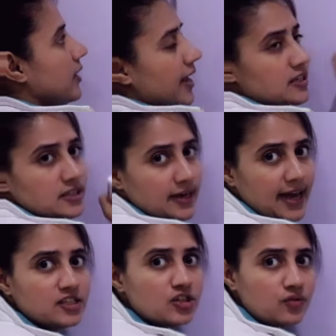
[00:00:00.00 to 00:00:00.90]

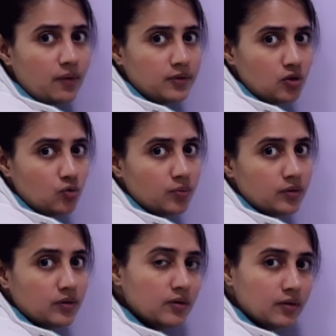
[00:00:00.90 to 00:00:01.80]
Exit from the
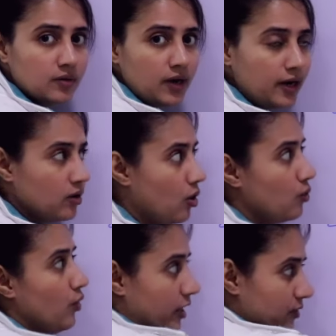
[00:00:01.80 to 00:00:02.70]
loop, right?
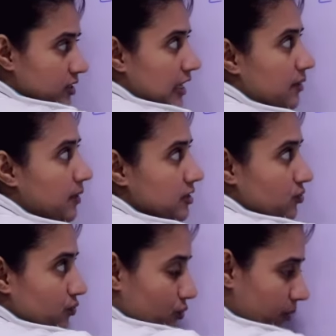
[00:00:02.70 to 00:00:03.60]
Or whatever
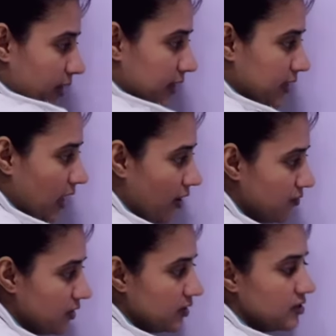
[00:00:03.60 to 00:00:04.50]
statements will be written
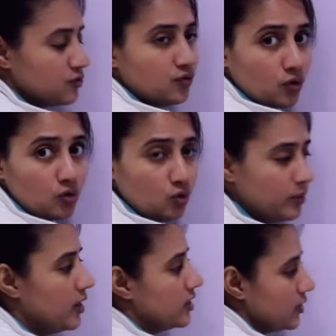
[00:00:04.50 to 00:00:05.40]
after this for
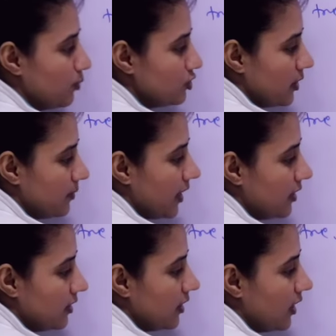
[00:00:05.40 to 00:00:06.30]
loop. Suppose I am
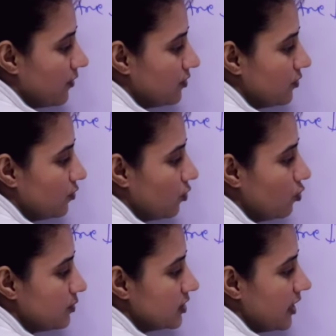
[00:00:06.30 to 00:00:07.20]
writing here after for
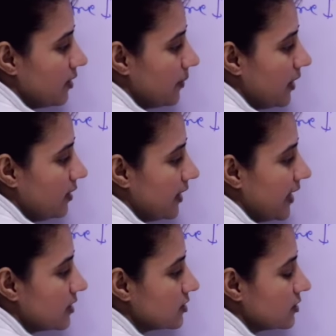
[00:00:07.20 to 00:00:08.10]
loop statement
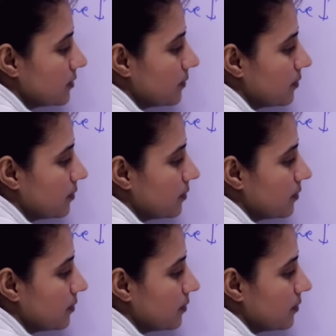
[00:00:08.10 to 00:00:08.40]
X.